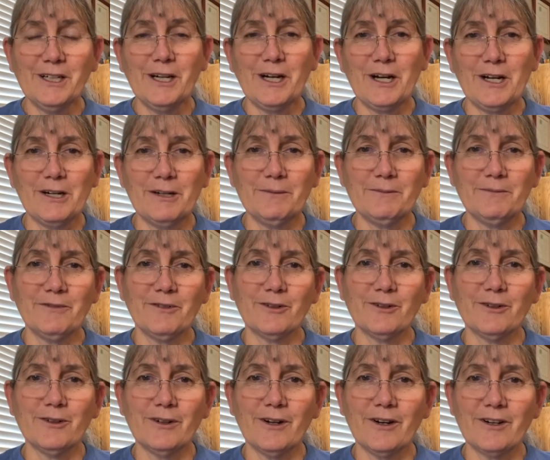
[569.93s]

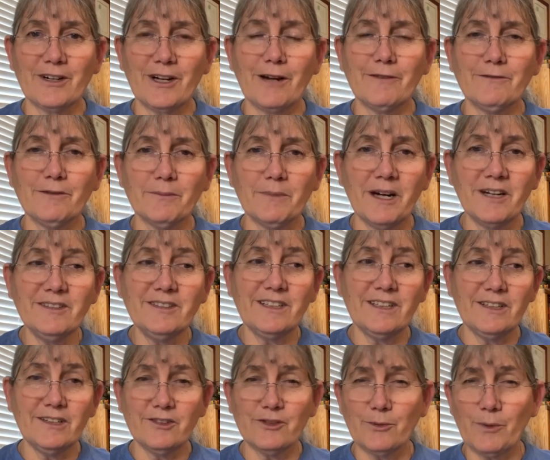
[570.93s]
for our
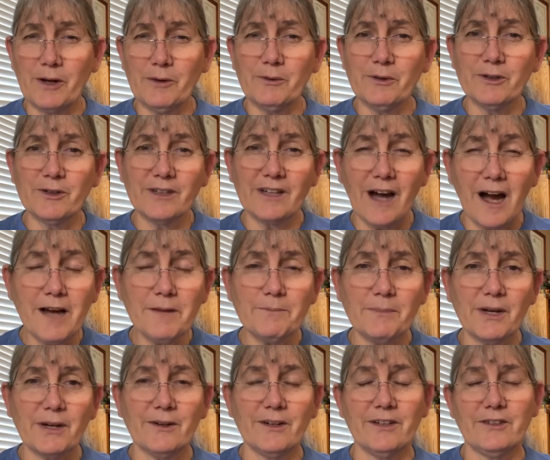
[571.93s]
confirmandi, is why we're
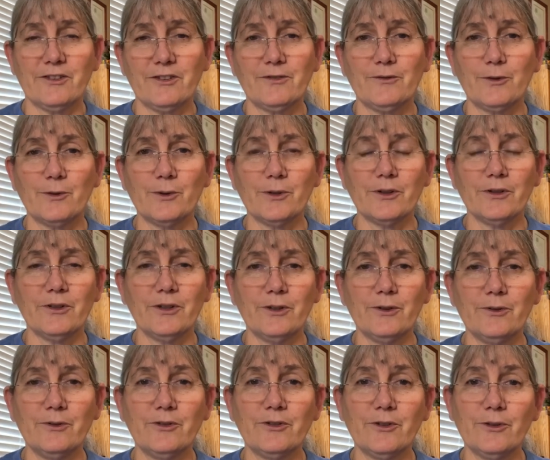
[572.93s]
godparents for
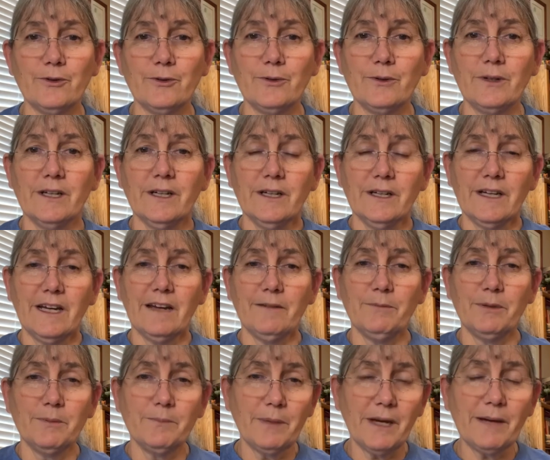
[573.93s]
those who have
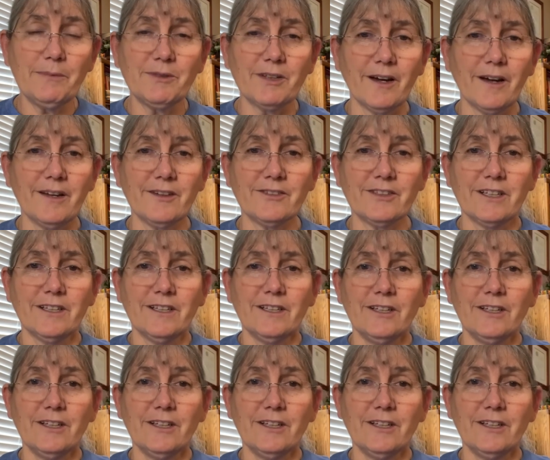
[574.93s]
been baptized,